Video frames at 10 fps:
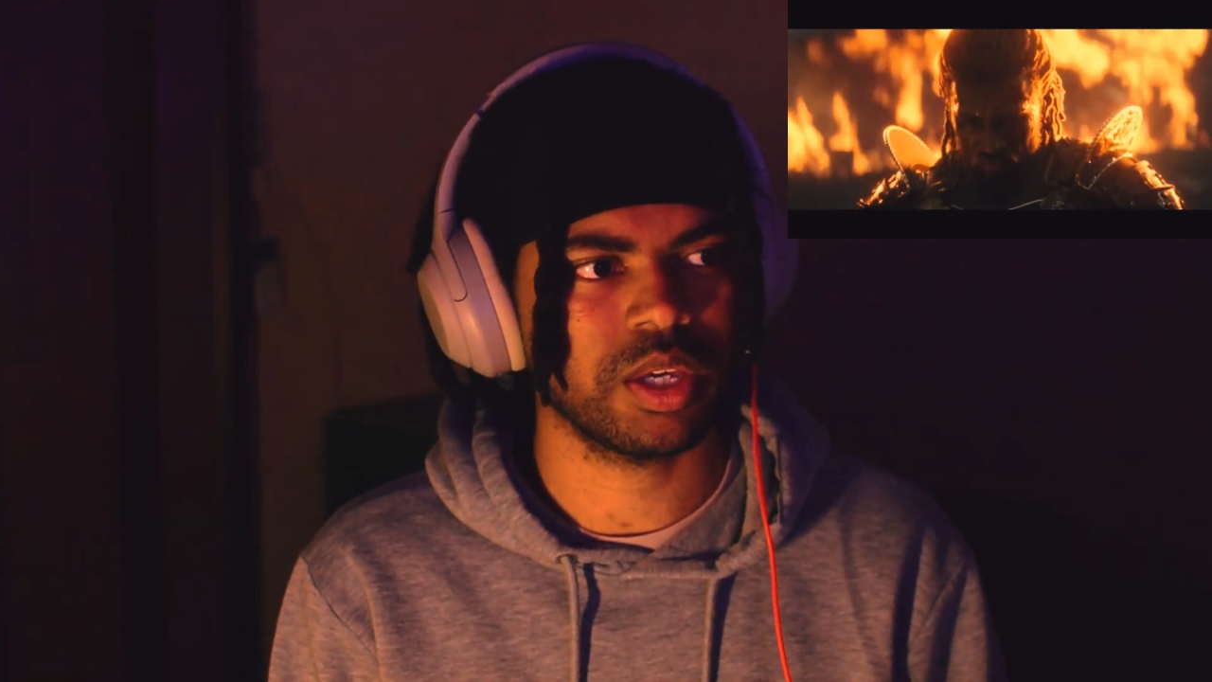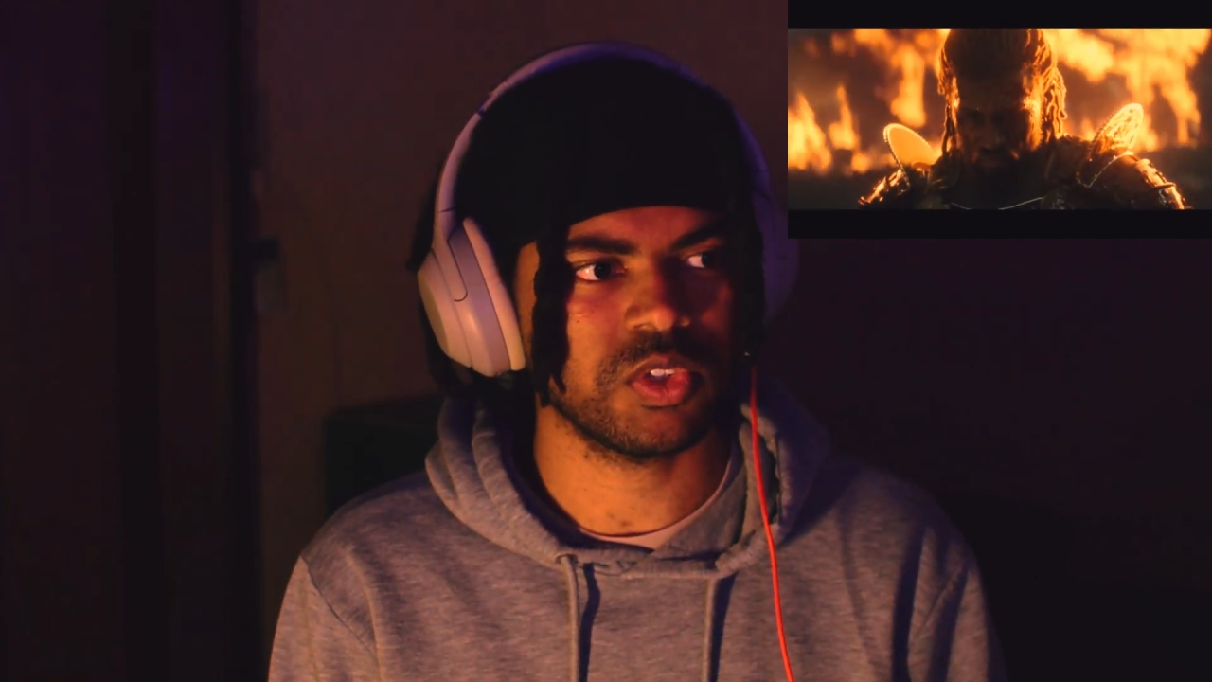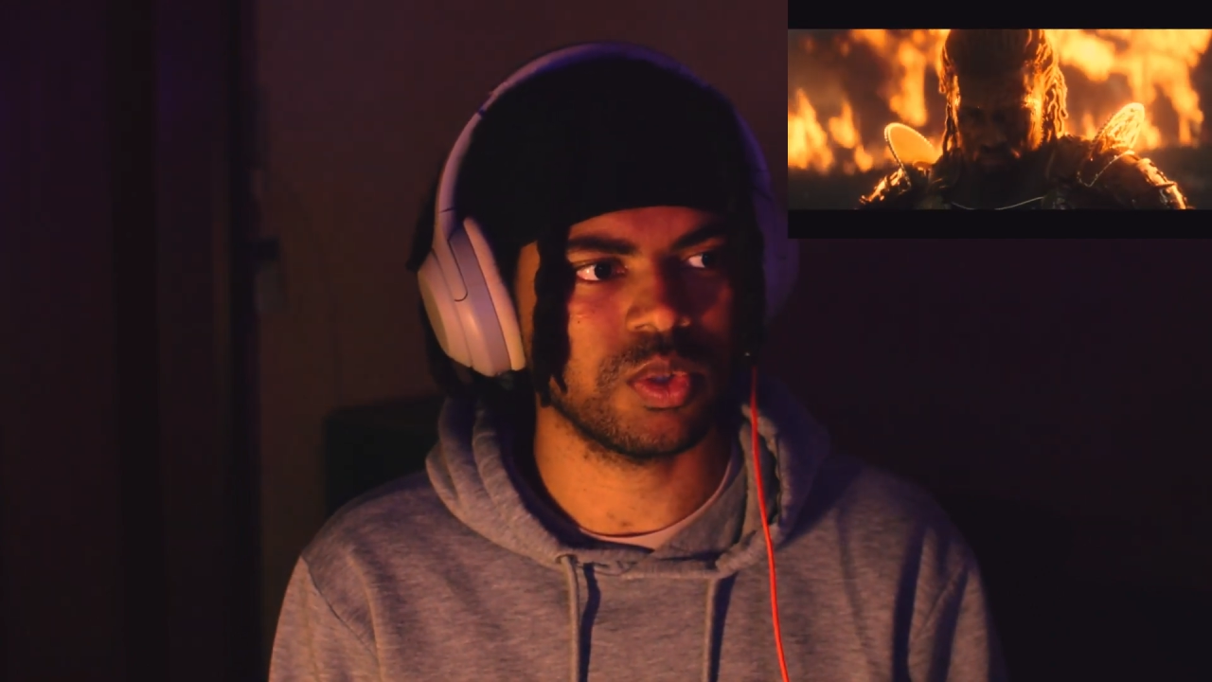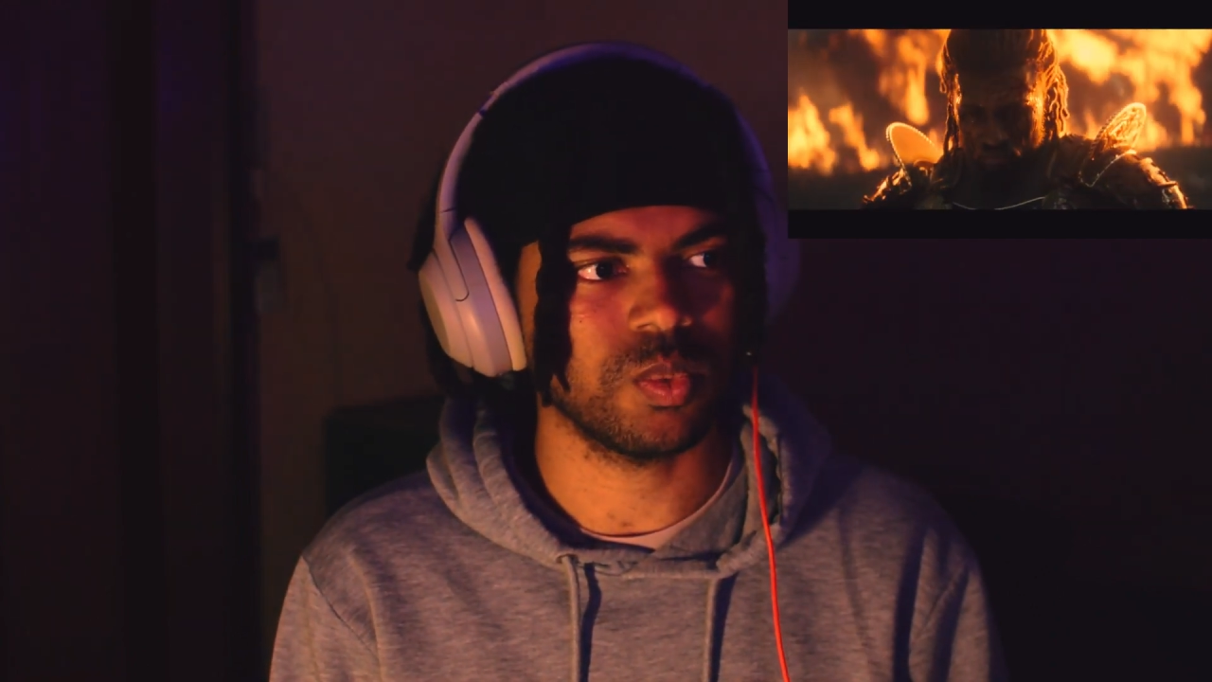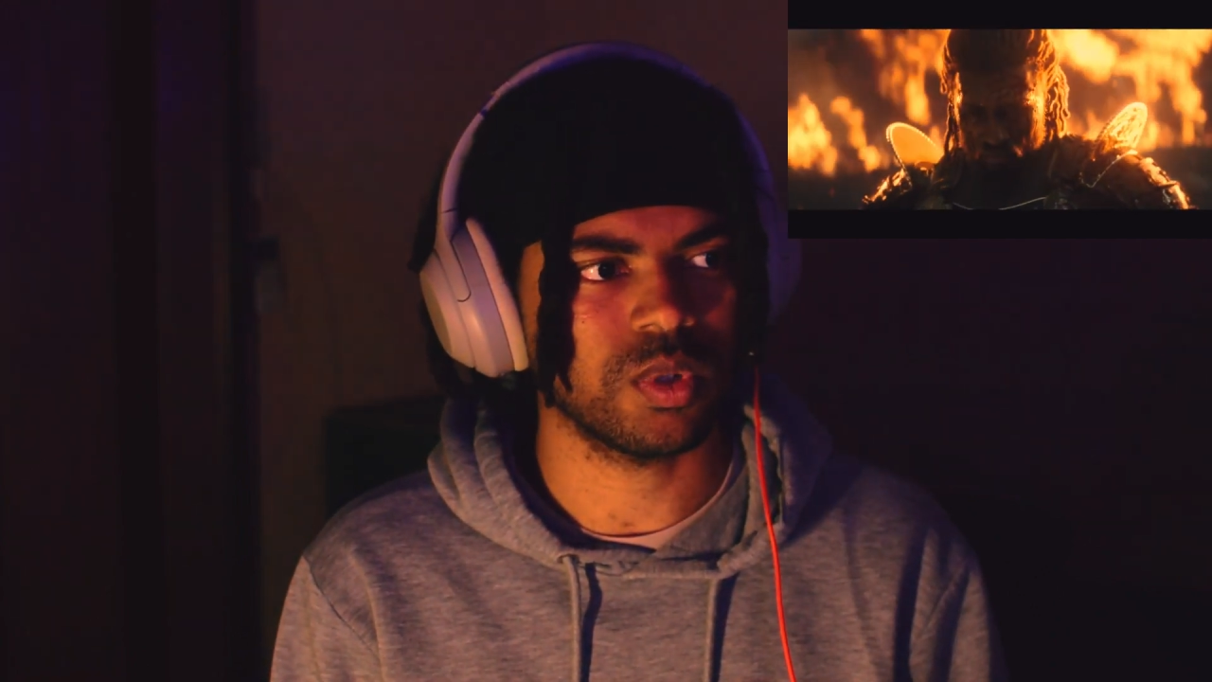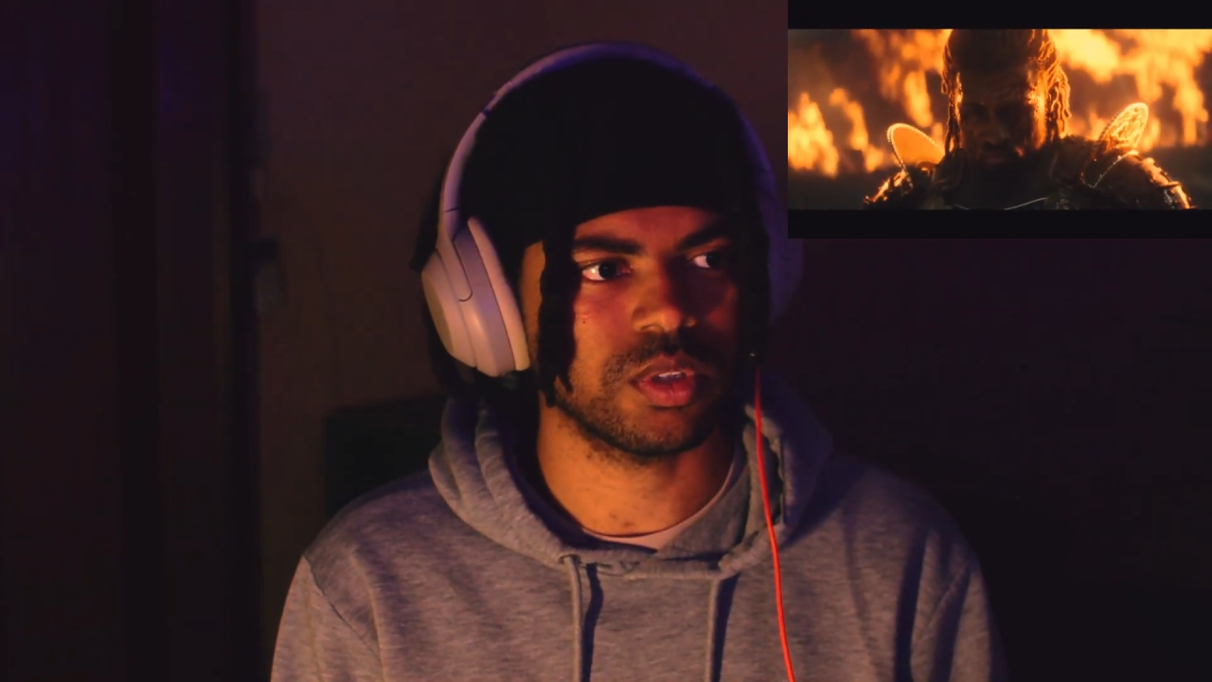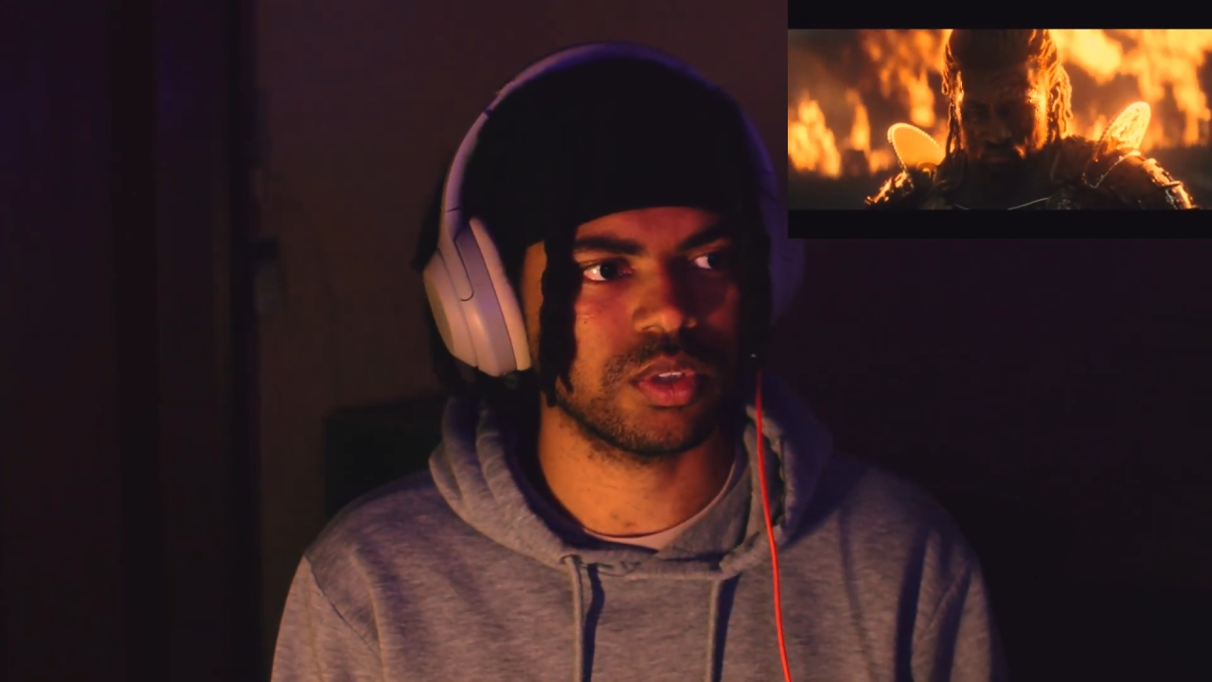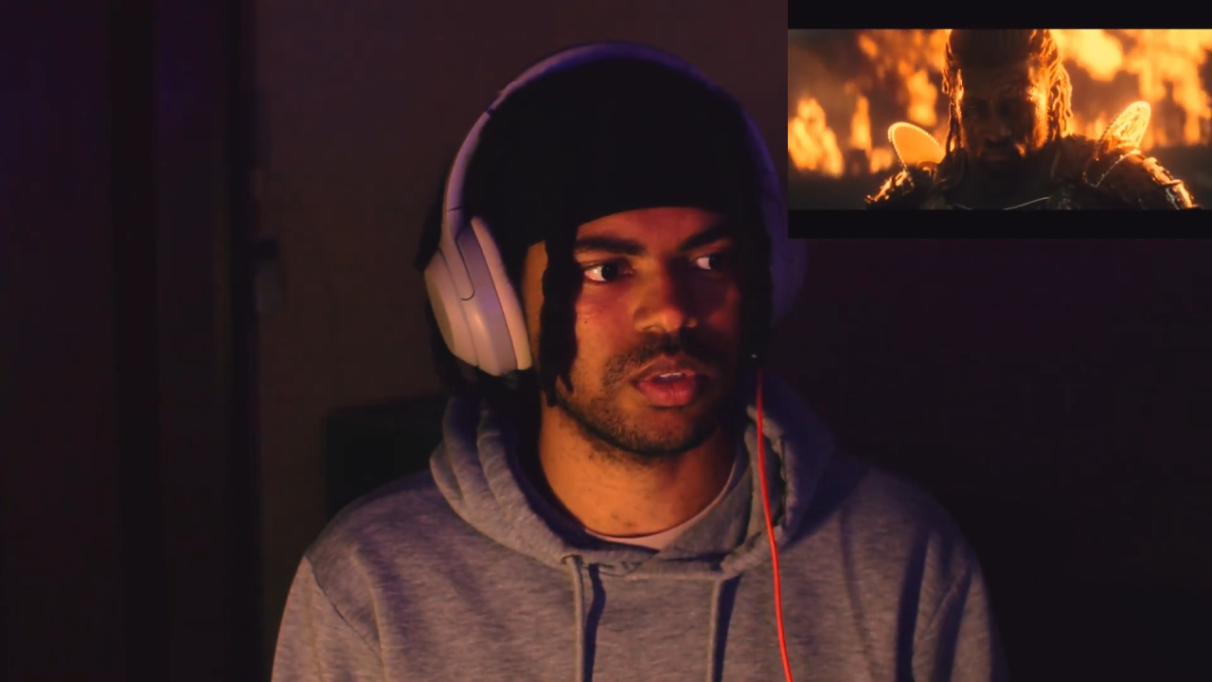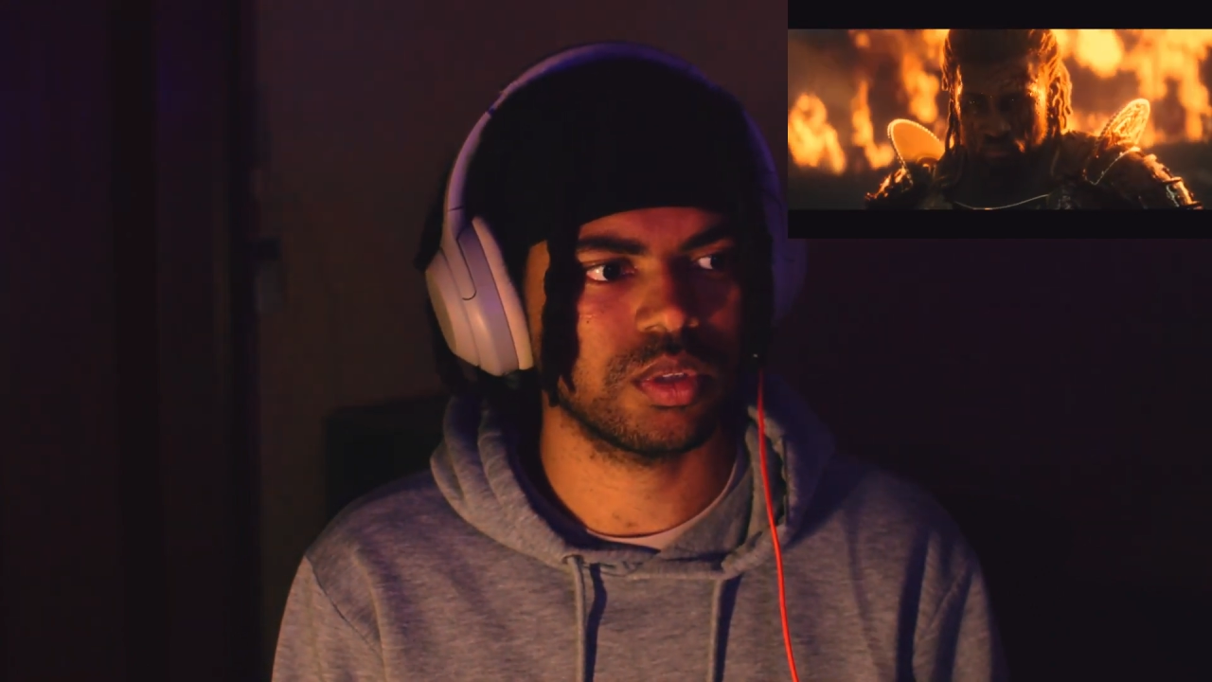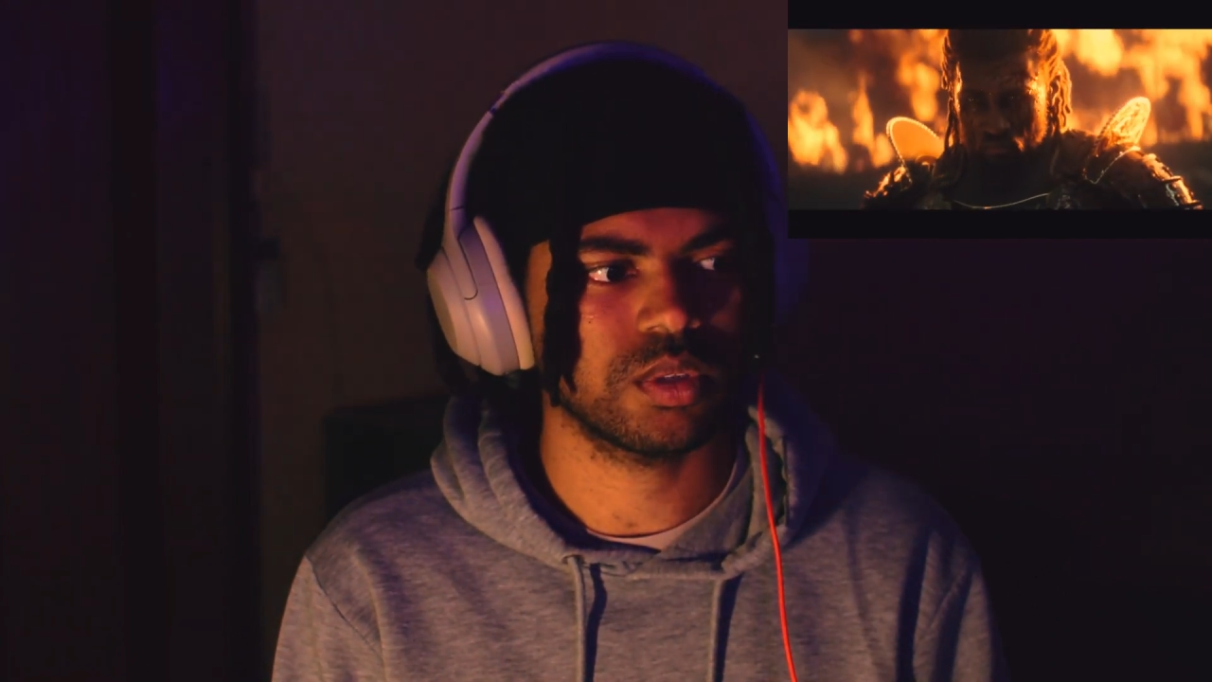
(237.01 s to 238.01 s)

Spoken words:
actually want